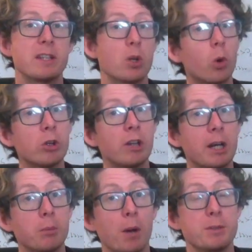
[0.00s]
to ordinary
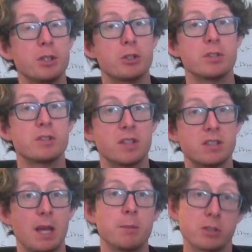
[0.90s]
propositions, the
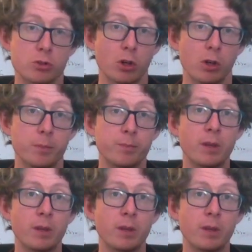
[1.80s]
same is true.